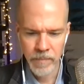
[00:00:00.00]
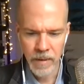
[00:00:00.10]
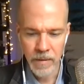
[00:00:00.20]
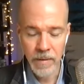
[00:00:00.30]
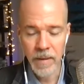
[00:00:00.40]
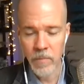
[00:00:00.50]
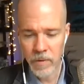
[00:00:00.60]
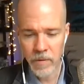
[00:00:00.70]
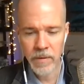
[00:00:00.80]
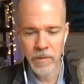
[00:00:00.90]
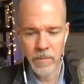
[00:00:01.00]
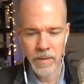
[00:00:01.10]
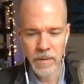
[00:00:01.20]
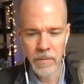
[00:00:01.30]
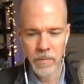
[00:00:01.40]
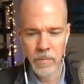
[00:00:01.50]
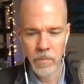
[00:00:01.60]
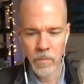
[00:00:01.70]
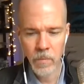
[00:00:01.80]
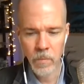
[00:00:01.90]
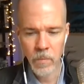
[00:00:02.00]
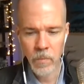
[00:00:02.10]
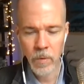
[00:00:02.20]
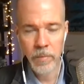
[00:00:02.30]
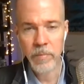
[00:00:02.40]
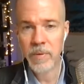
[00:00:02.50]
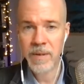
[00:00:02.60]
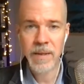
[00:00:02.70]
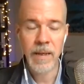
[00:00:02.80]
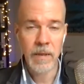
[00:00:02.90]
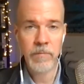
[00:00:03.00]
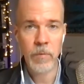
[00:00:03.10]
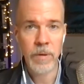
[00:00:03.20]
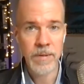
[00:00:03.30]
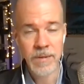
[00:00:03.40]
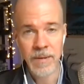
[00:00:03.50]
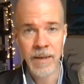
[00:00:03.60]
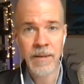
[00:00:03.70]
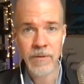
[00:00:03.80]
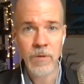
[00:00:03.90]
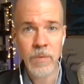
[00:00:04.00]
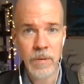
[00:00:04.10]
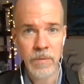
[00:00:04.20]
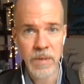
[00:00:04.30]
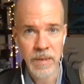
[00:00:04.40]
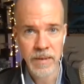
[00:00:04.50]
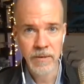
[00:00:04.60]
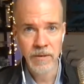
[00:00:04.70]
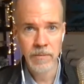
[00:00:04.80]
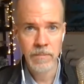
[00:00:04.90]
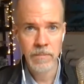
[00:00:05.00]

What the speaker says: They would argue that what we really can't afford is to not do those things.